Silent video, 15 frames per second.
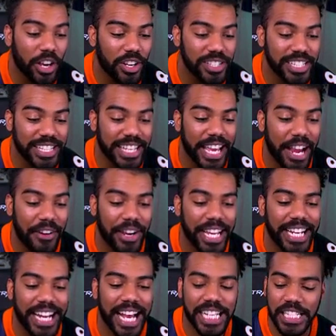yards a
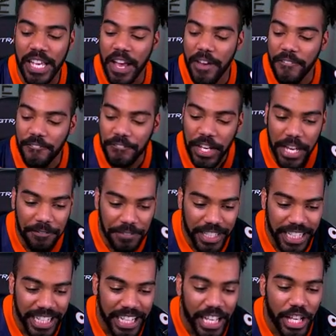carry, and has
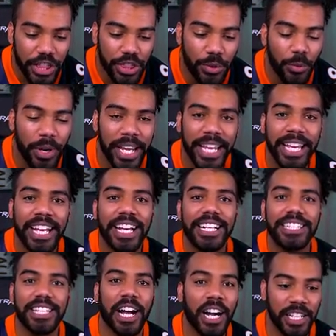53
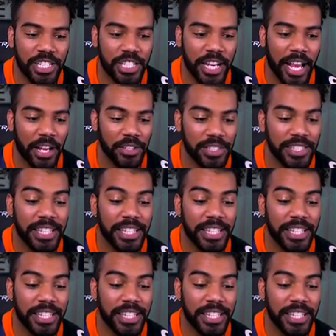touchdowns.